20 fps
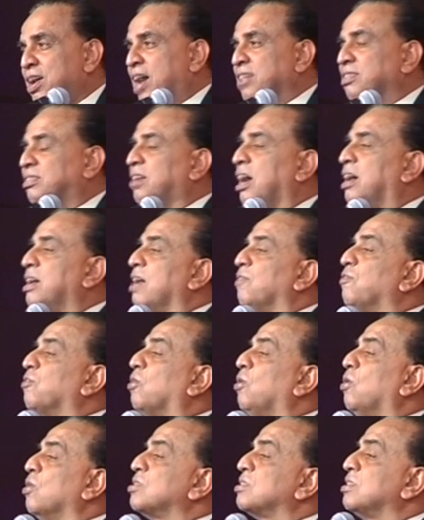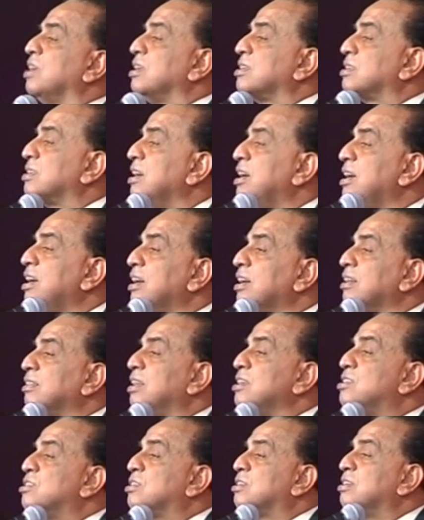And third, of course, is
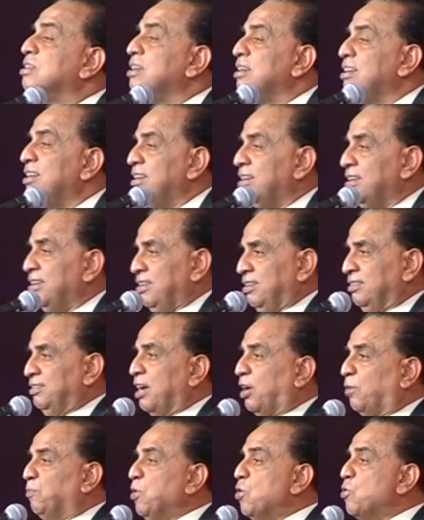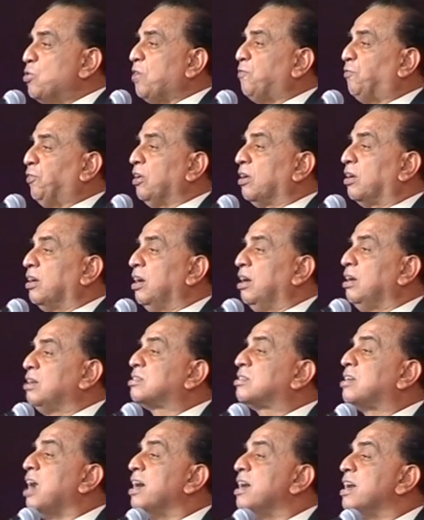the beautiful girl
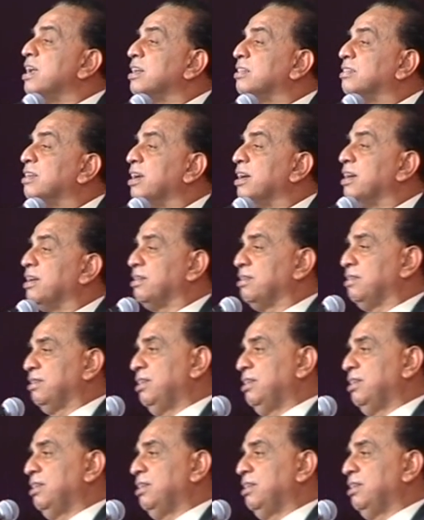standing there.